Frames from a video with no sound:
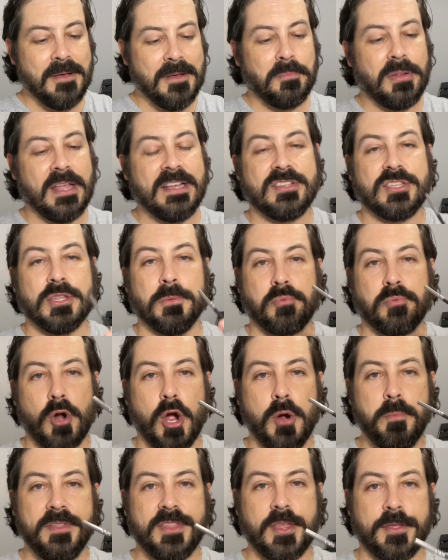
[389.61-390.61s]
Place the
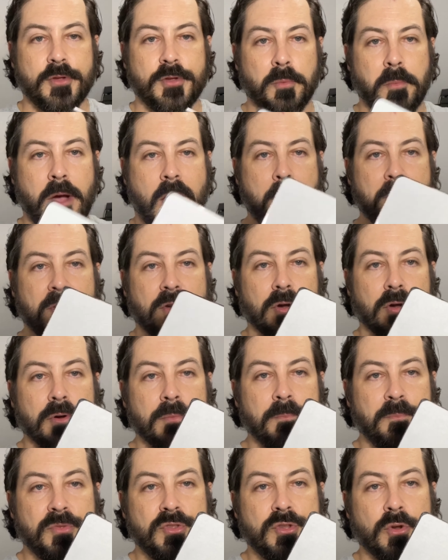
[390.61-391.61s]
probe of the
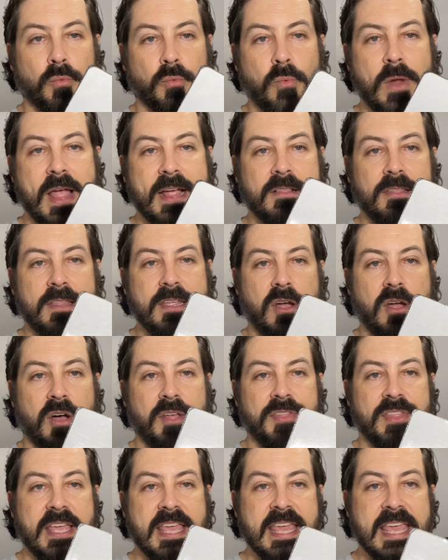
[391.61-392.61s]
thermometer directly
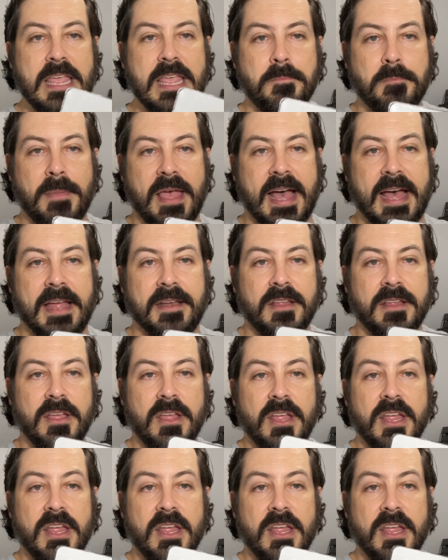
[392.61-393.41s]
on the heat mat,